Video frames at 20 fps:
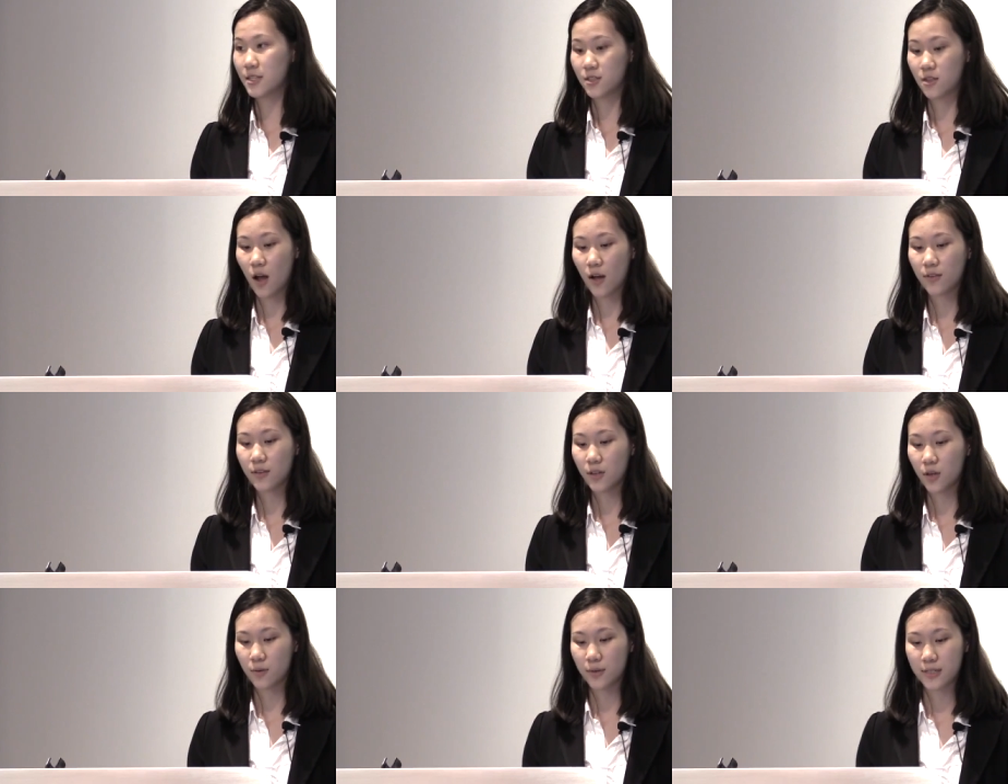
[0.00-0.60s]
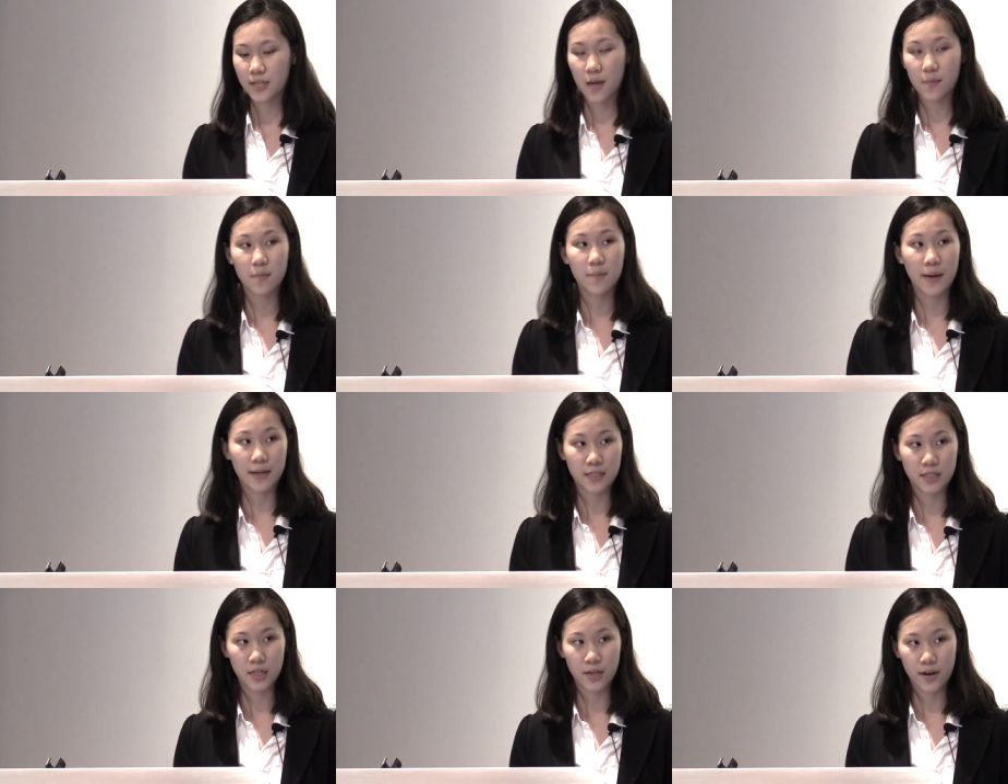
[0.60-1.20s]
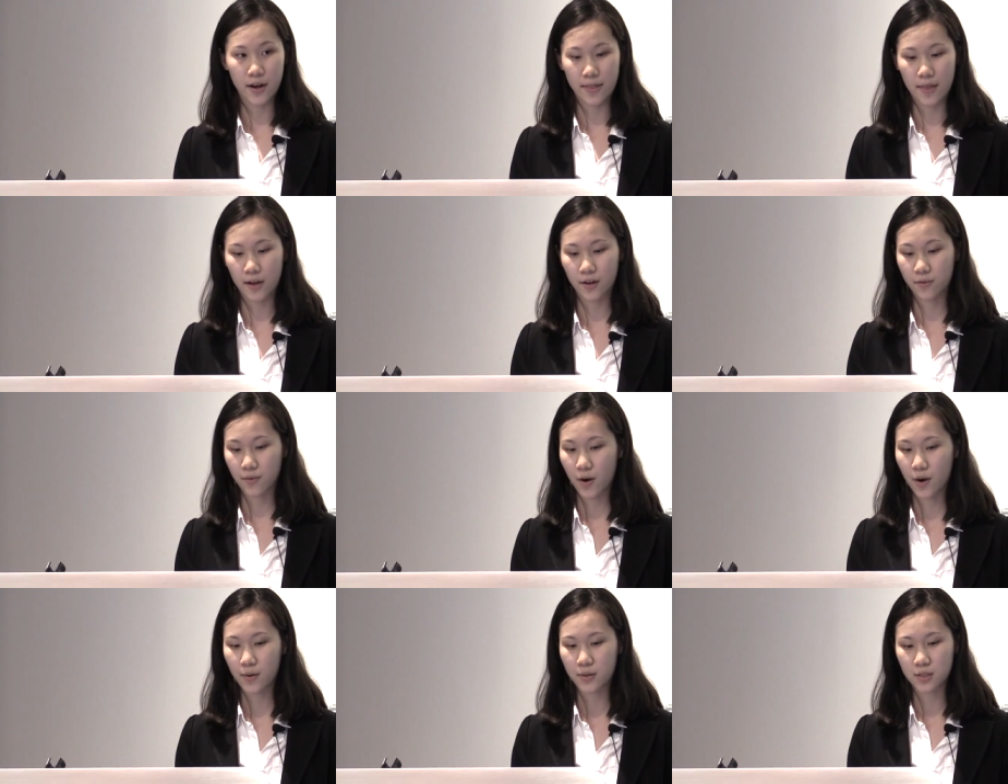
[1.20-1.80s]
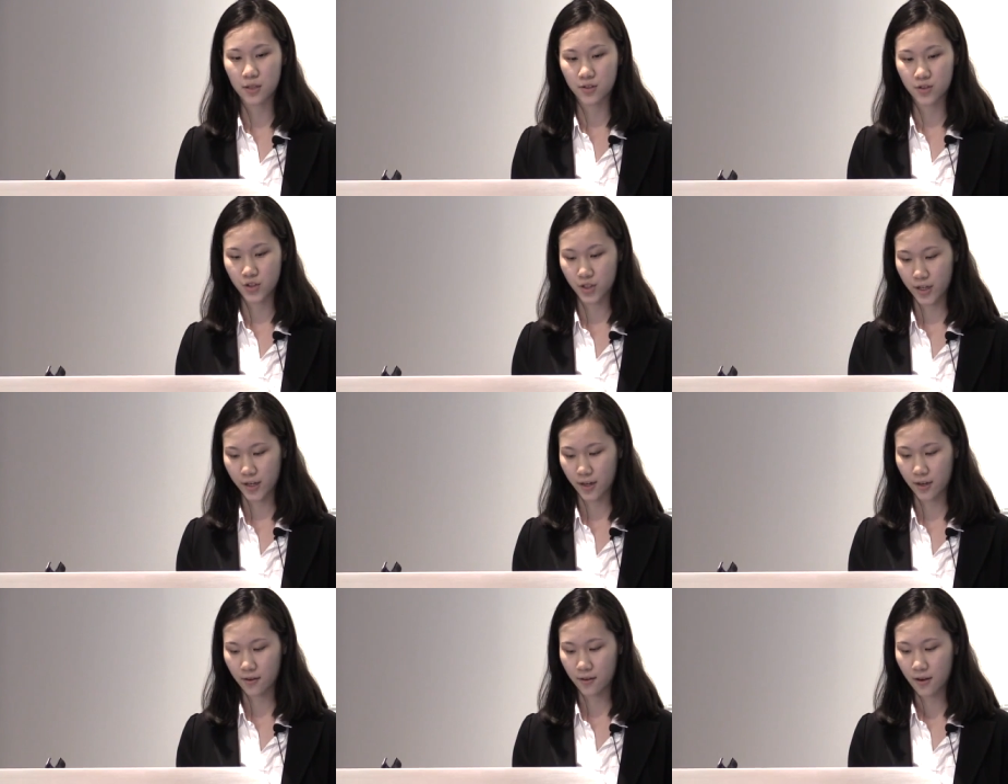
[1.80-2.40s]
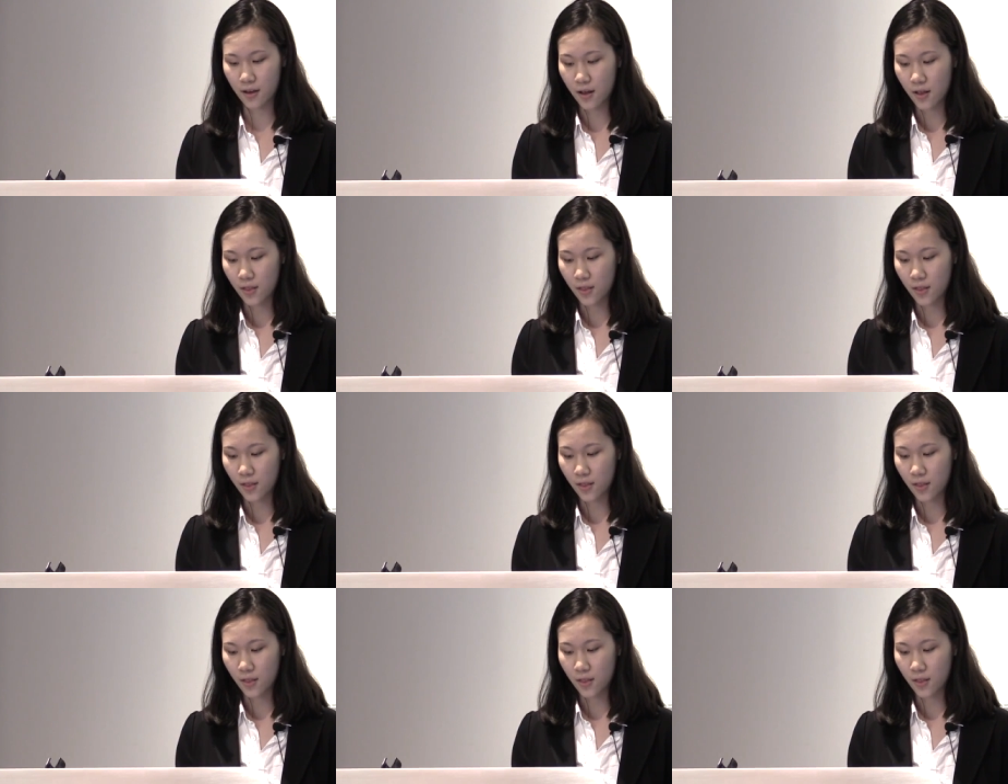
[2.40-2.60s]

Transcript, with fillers: is not the only type of bacteria that grows on chicken.